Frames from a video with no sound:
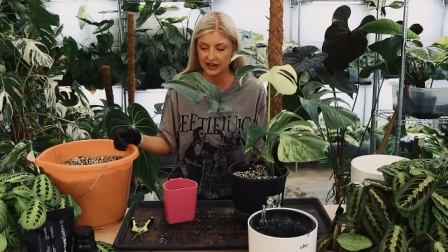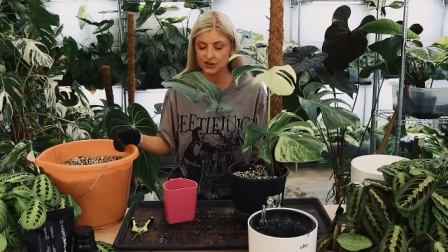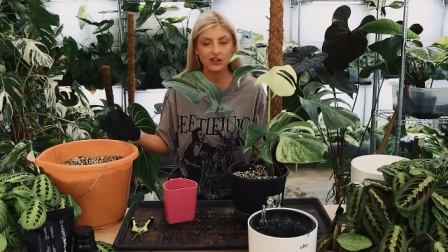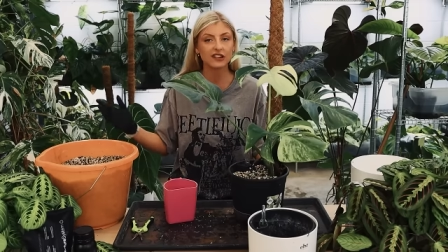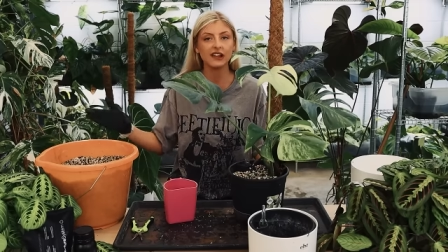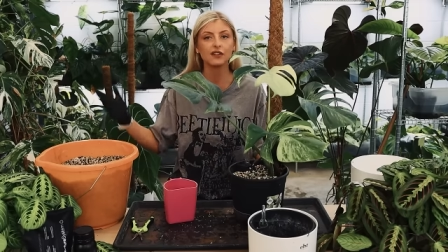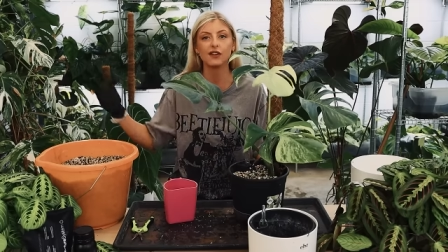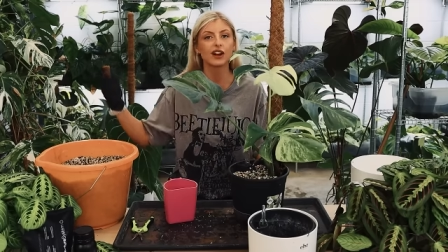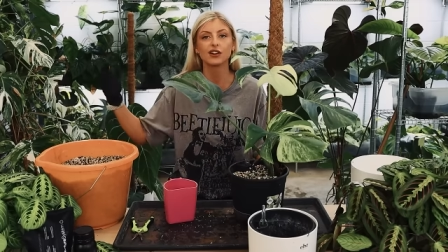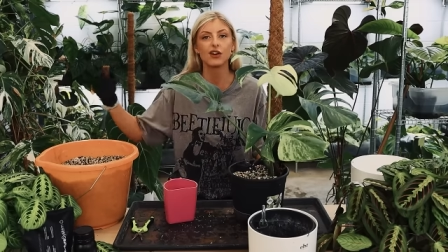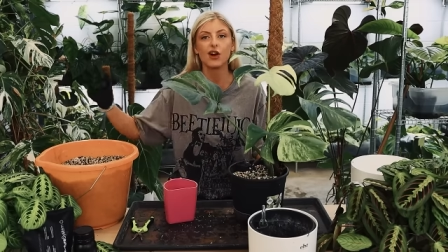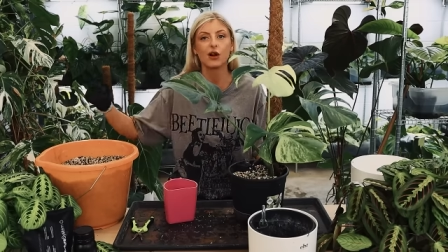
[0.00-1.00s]
Just sell the
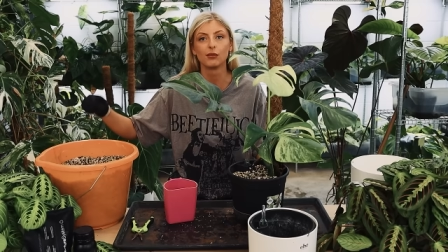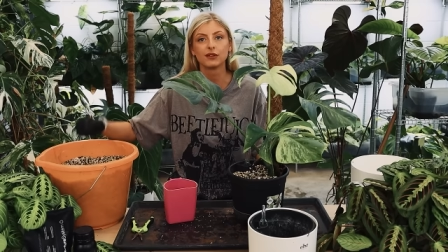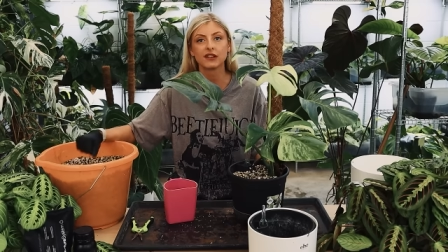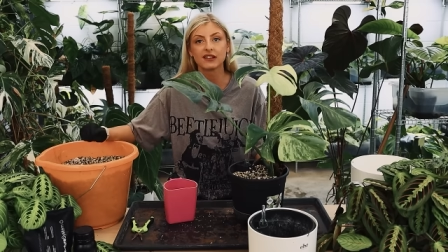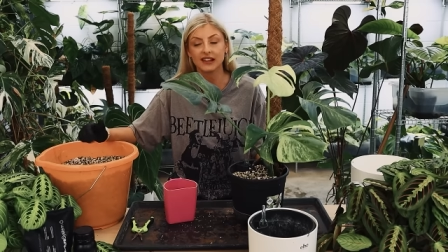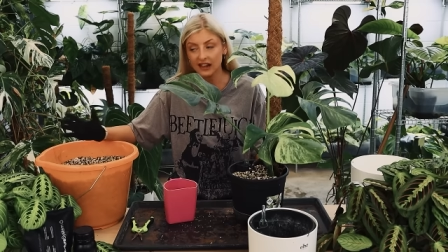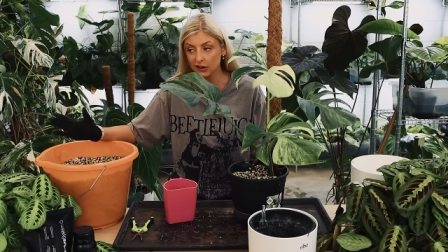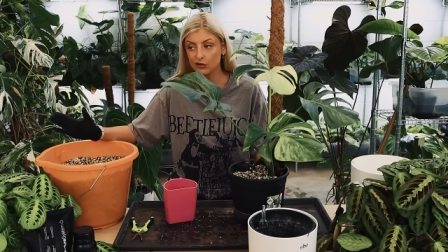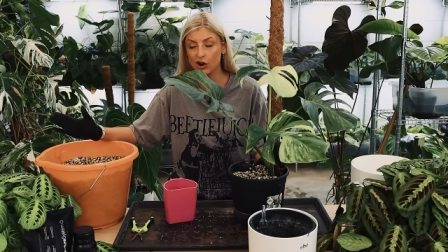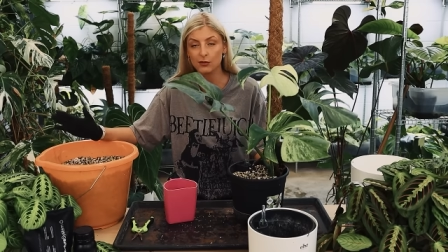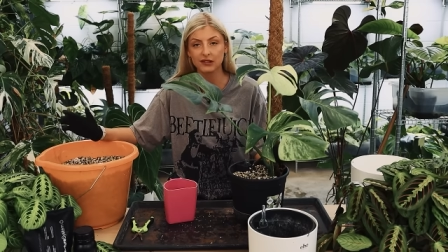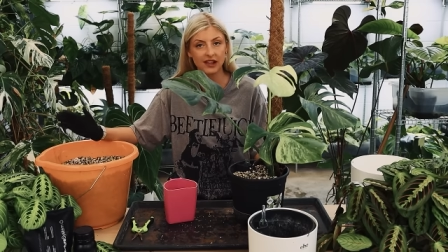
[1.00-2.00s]
fucking drops. Sell the
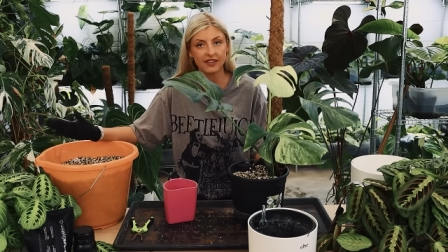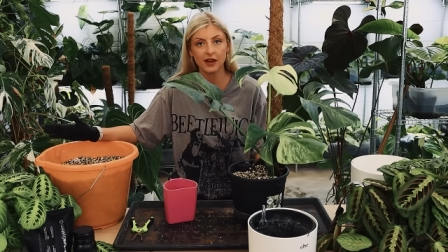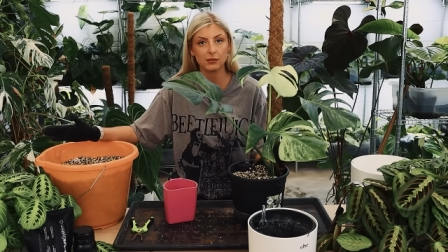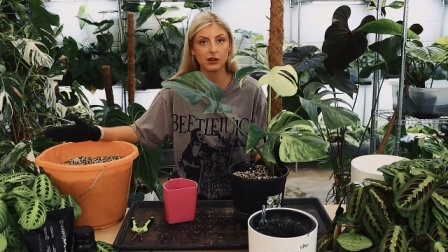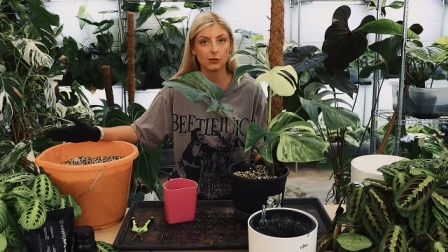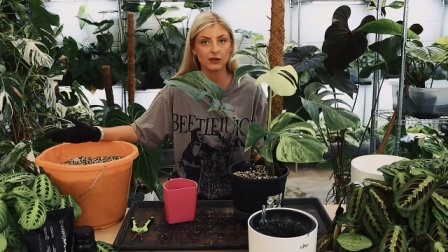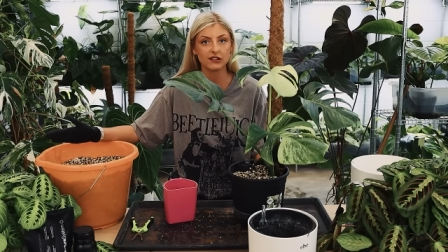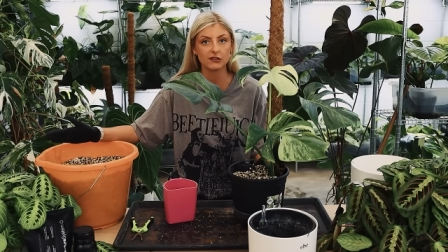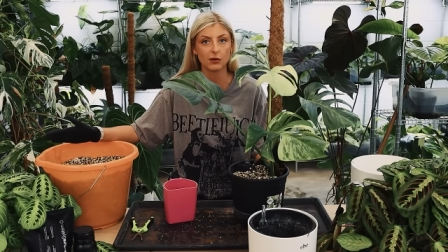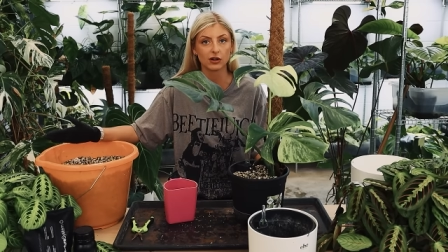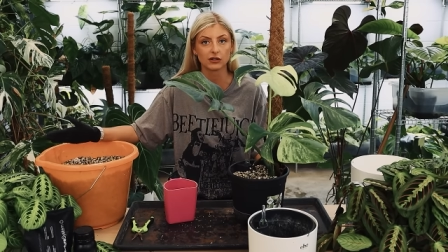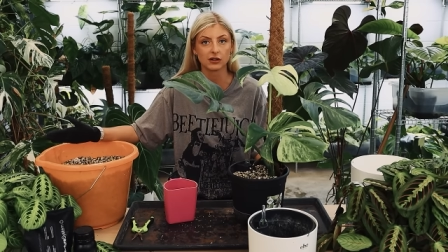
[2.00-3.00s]
drops. Let that be your
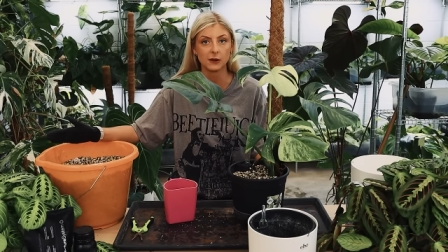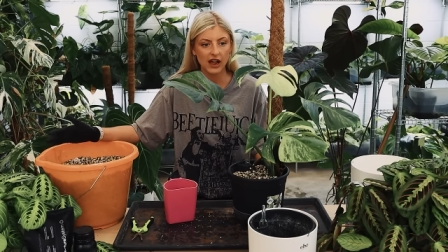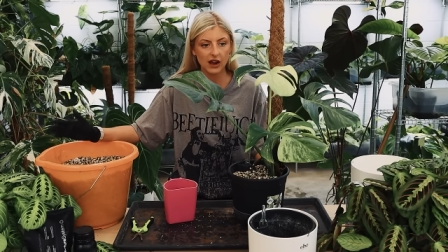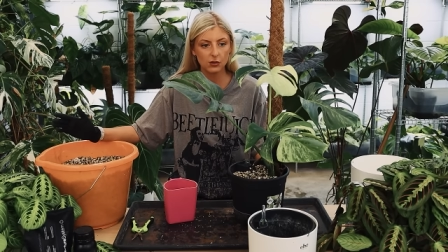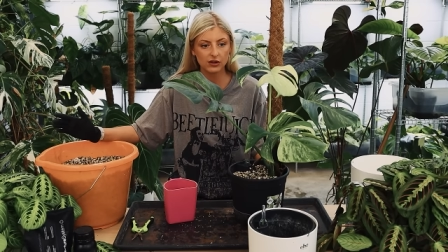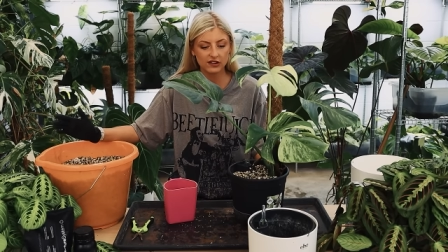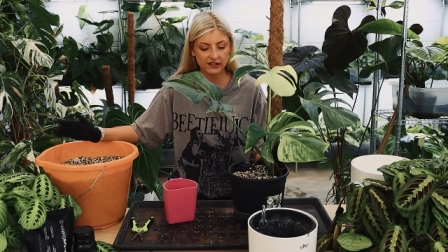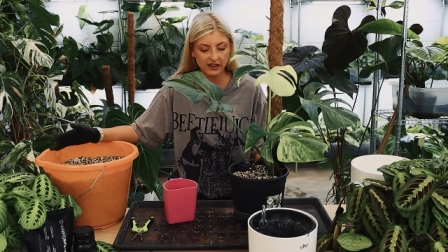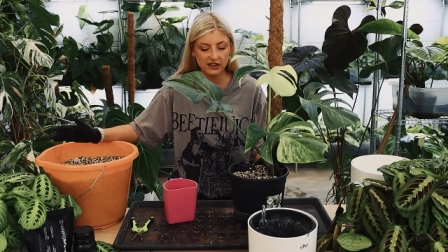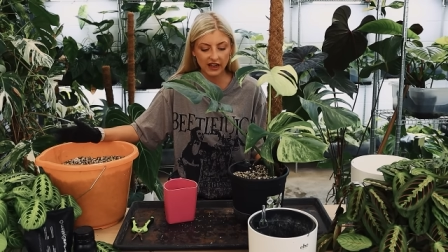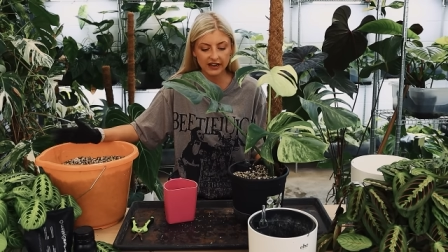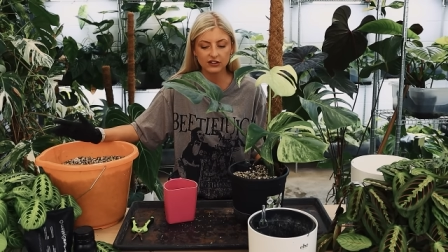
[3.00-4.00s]
business model. I would
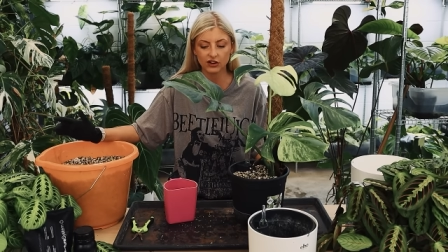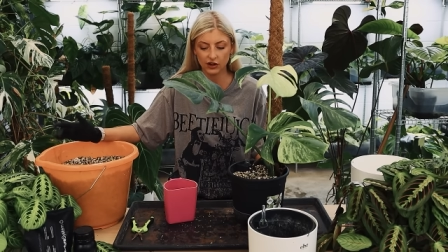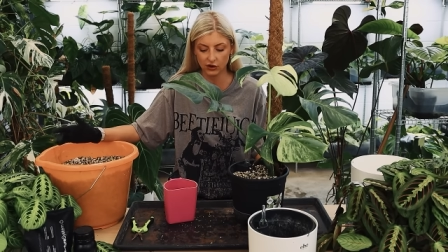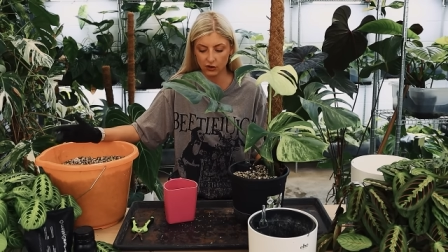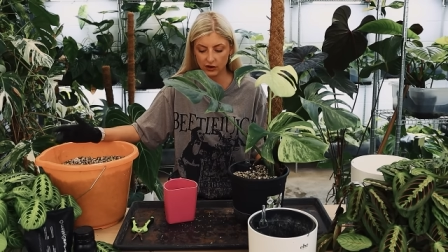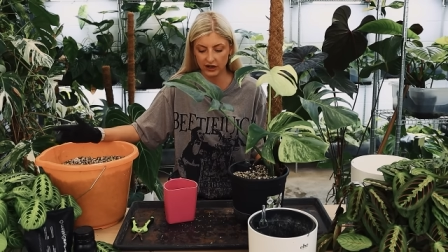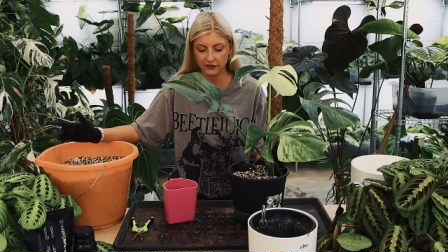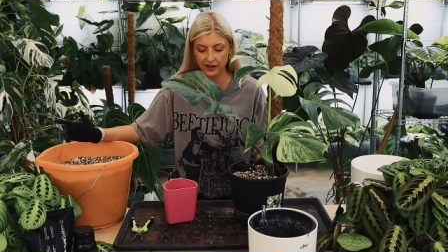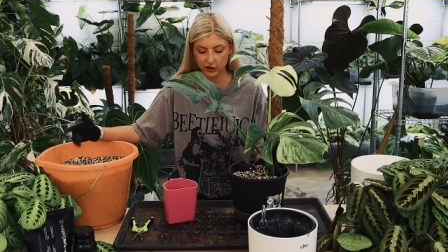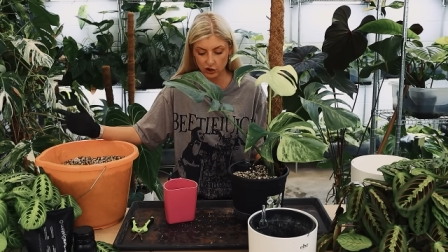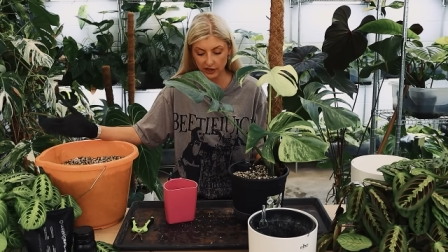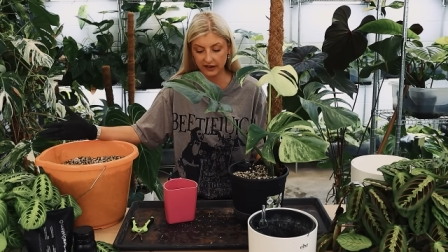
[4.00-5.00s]
still like to know, and if
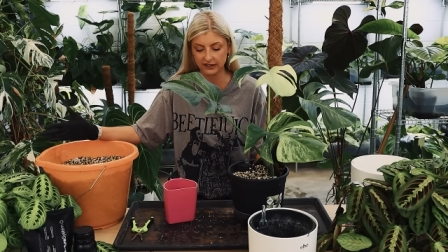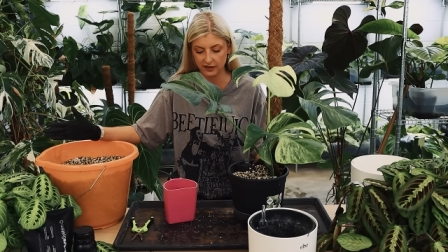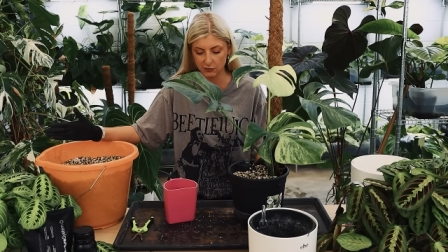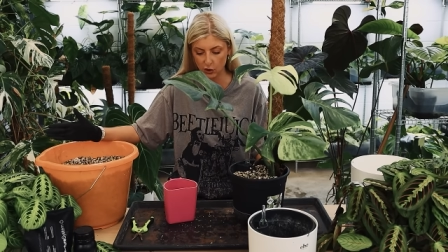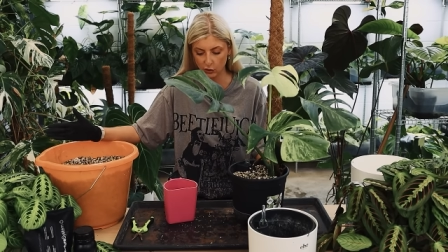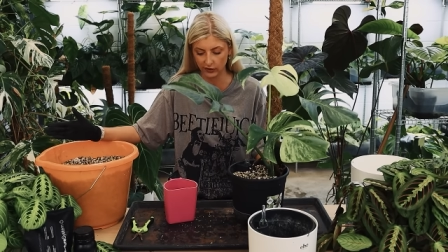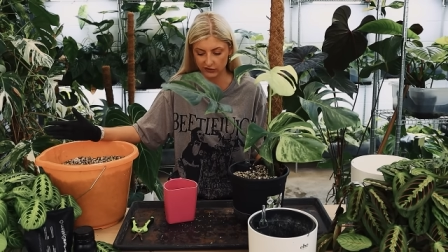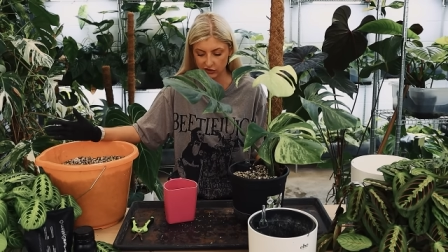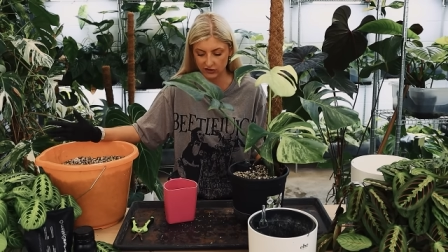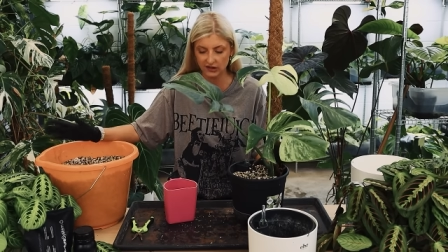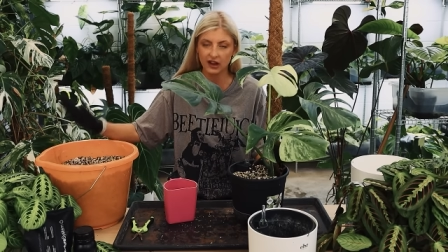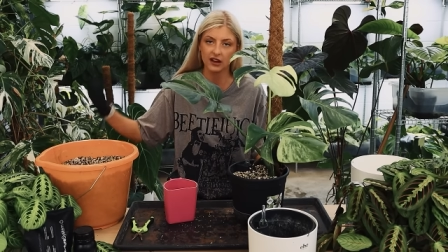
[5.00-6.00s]
I could ask them more questions,